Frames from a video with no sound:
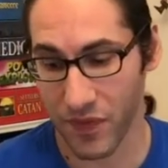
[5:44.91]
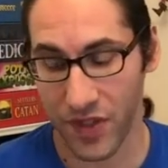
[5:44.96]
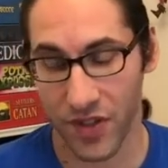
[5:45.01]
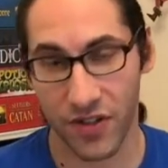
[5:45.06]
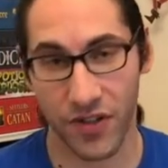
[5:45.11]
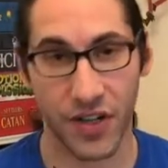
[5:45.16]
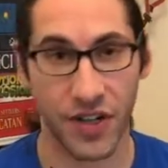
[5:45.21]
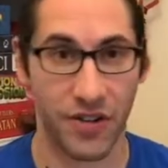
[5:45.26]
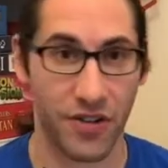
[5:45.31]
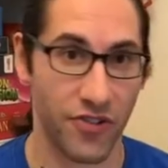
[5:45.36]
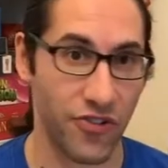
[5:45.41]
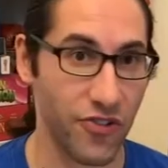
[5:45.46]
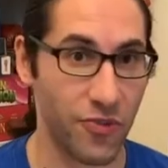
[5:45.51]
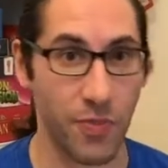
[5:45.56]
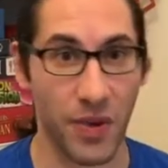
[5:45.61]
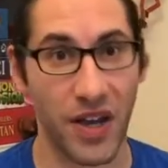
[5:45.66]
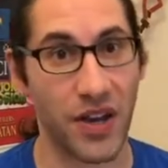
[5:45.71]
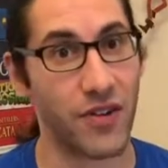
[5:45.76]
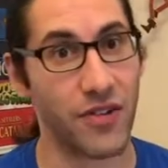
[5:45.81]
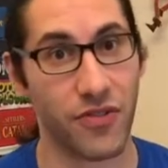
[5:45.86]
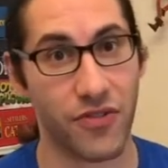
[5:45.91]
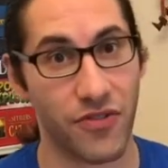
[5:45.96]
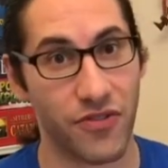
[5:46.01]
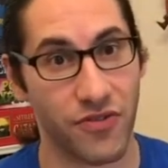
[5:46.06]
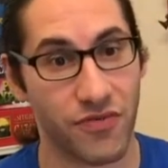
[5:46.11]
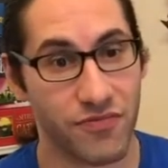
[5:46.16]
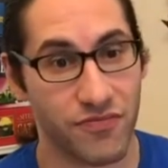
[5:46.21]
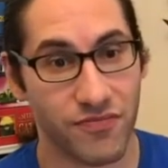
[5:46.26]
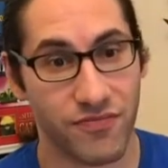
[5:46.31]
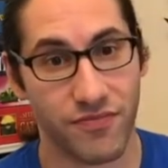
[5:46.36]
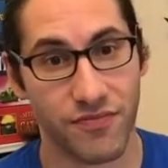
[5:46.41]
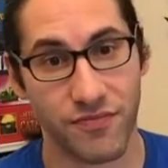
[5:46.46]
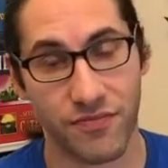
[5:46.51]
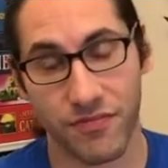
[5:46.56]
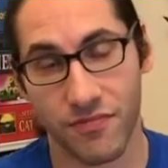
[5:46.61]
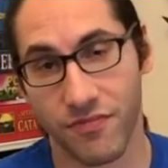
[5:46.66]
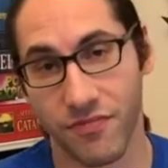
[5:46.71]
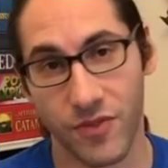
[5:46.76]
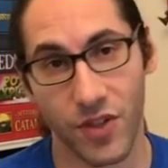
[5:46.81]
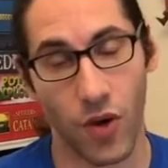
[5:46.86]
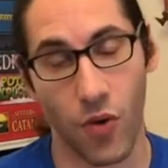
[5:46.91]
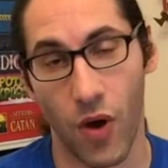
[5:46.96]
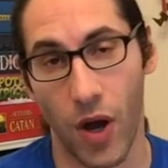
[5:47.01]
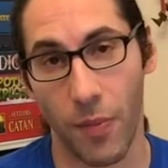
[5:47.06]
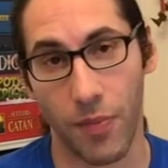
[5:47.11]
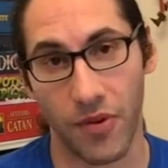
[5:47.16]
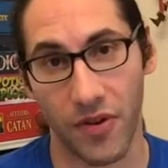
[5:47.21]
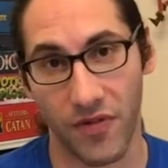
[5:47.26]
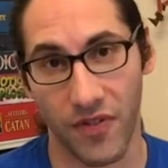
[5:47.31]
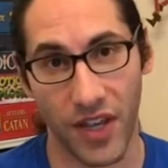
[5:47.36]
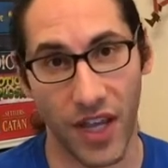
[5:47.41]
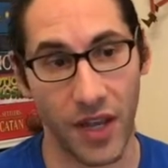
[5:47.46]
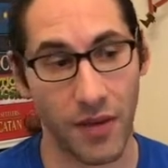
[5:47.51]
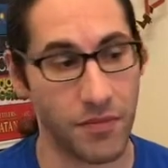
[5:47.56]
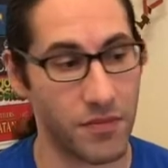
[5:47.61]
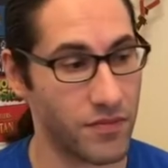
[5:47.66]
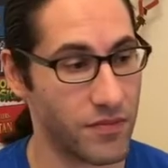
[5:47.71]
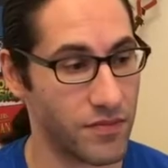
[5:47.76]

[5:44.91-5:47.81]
clear the spells cooperative game.